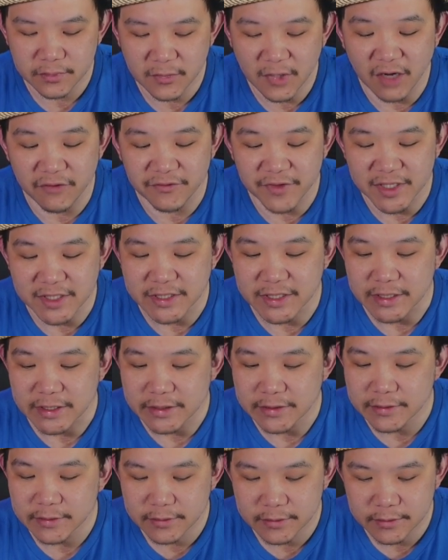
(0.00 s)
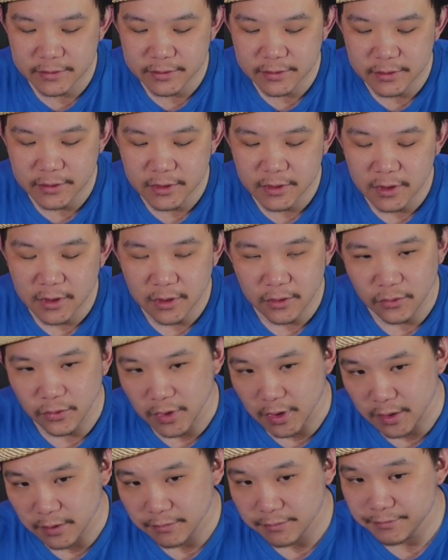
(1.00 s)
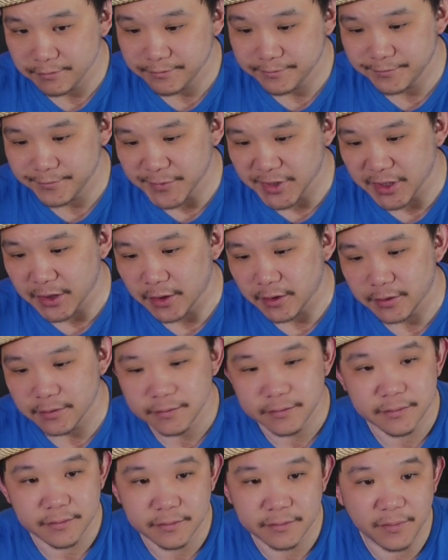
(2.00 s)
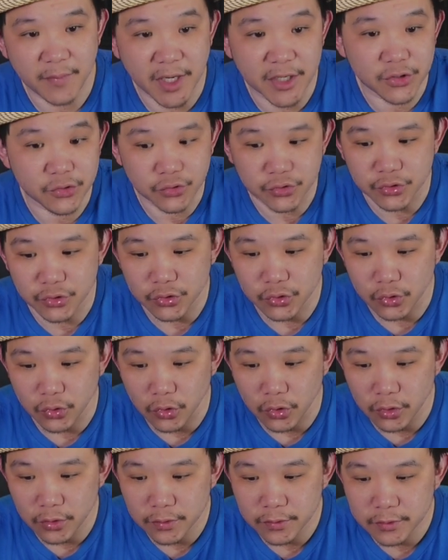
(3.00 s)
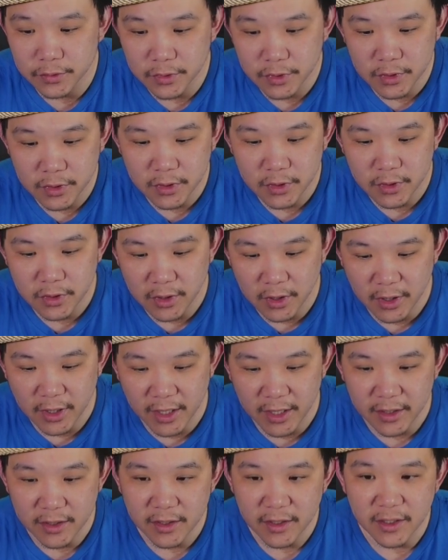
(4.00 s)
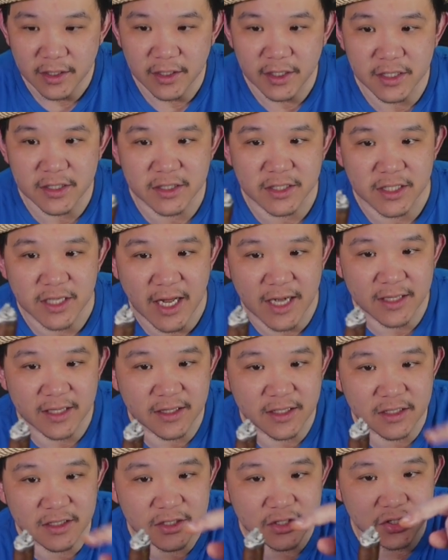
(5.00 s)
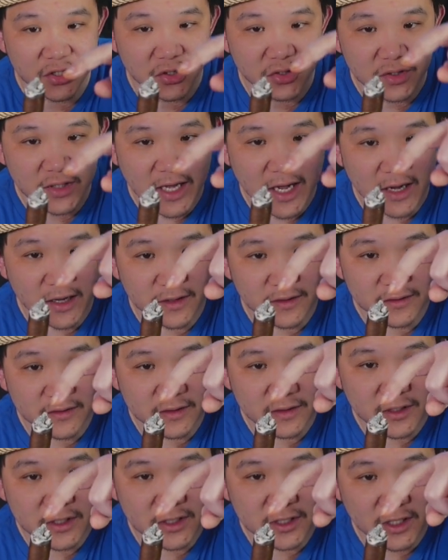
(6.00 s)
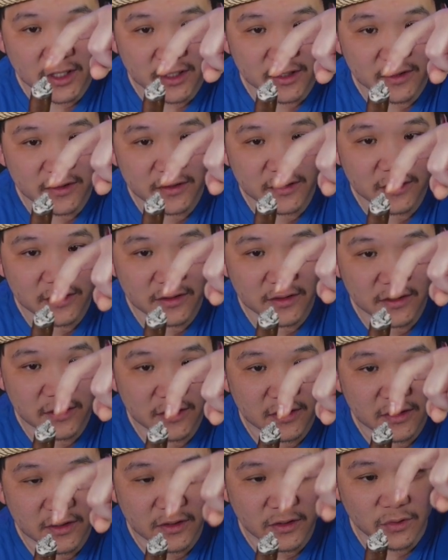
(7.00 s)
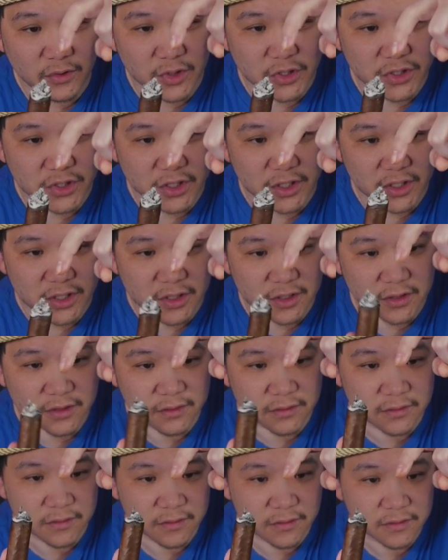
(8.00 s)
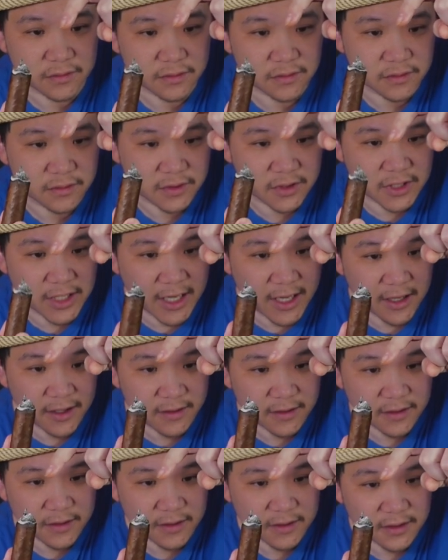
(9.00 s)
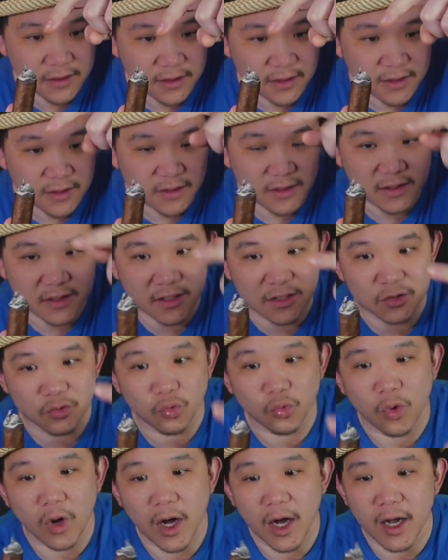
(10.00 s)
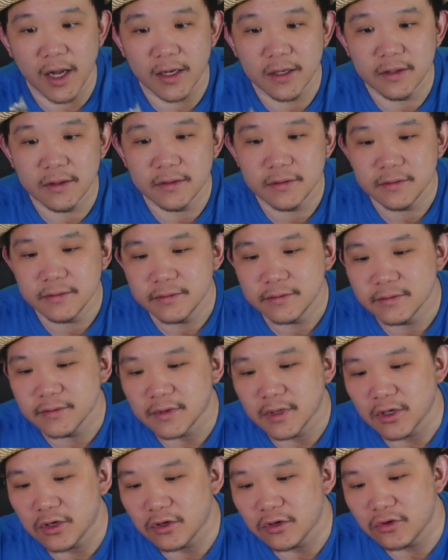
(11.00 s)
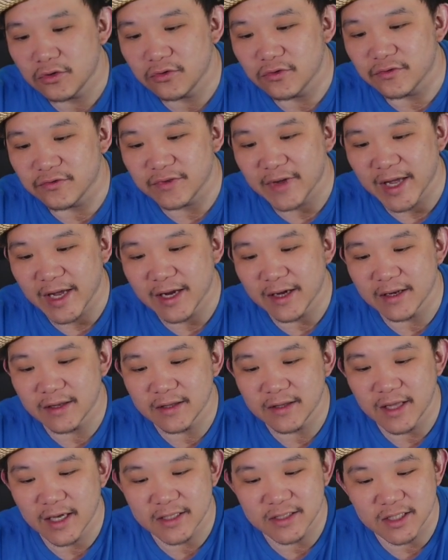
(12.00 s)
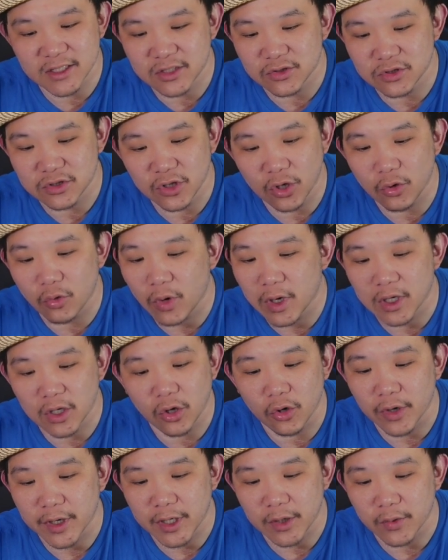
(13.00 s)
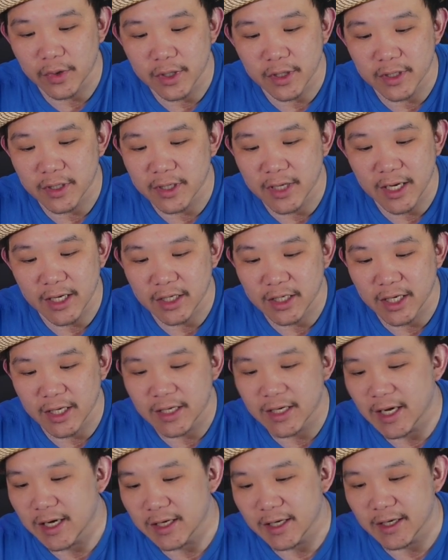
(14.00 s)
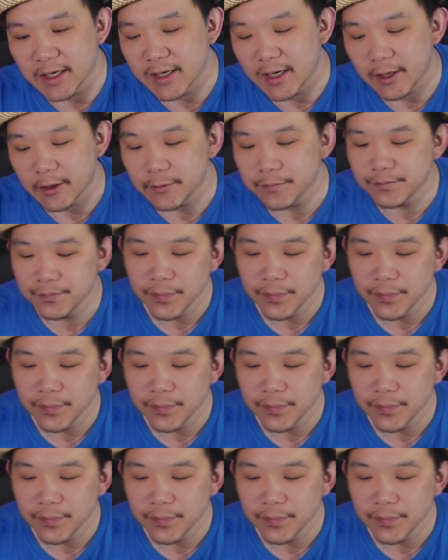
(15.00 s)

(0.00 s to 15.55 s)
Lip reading: convincing with, you know, my usual tool, right? You can see that there's still that, this thing, which is, see that? There's one little vein that just don't want to go anywhere and I cannot get it out.